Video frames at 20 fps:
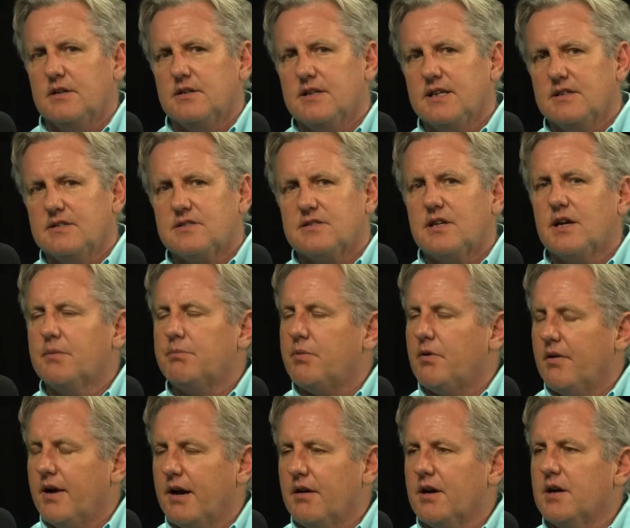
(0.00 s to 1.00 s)
these
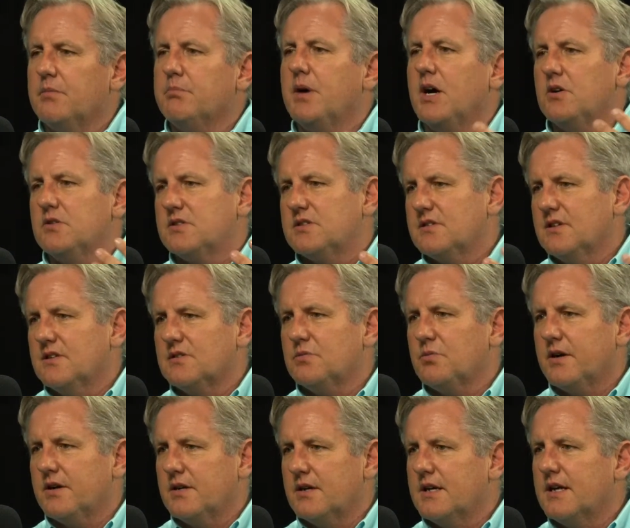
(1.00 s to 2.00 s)
temporary emotions
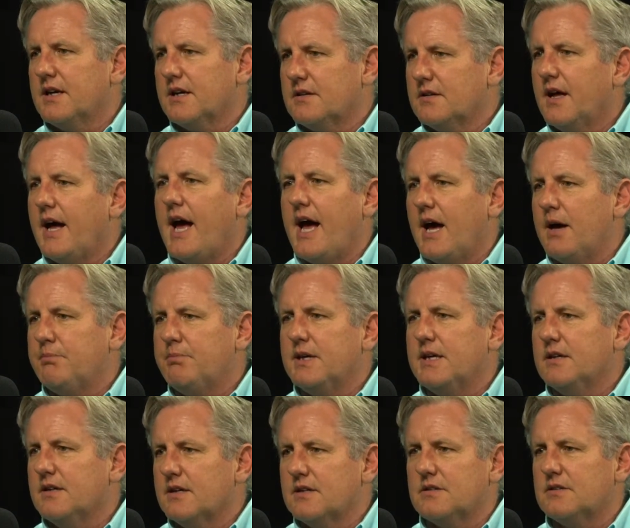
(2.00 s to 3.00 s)
where you get
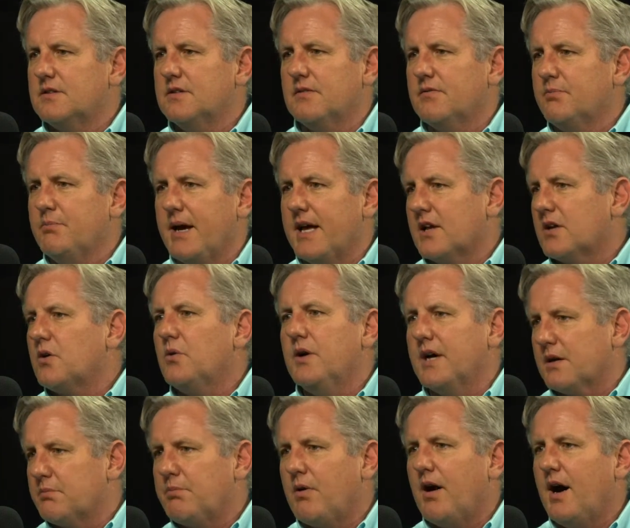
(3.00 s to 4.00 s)
happy that you've made a
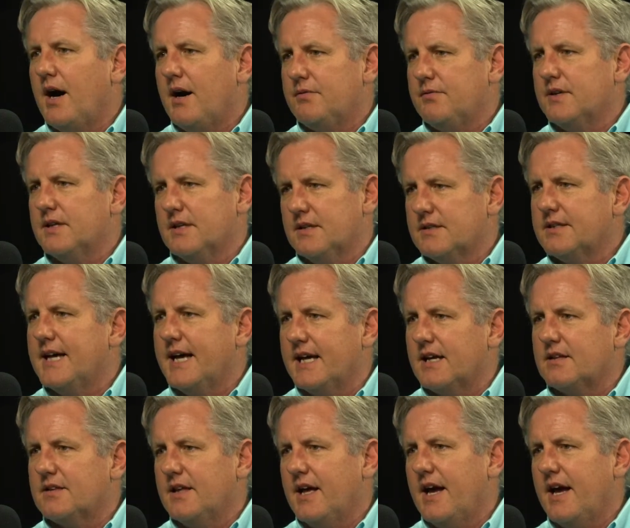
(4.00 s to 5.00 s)
quick profit and
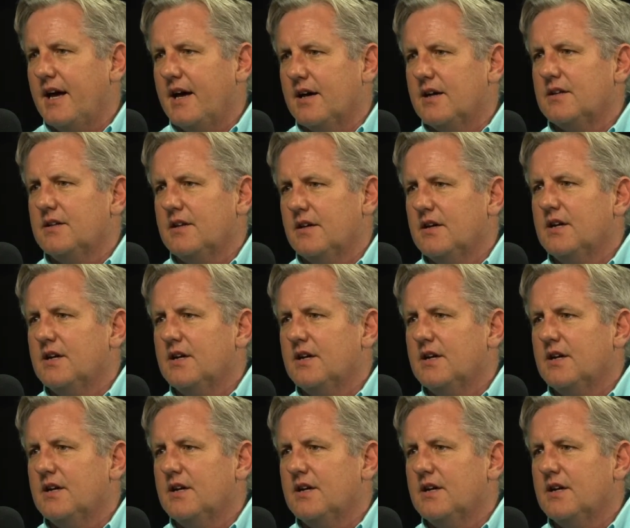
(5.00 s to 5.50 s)
take that.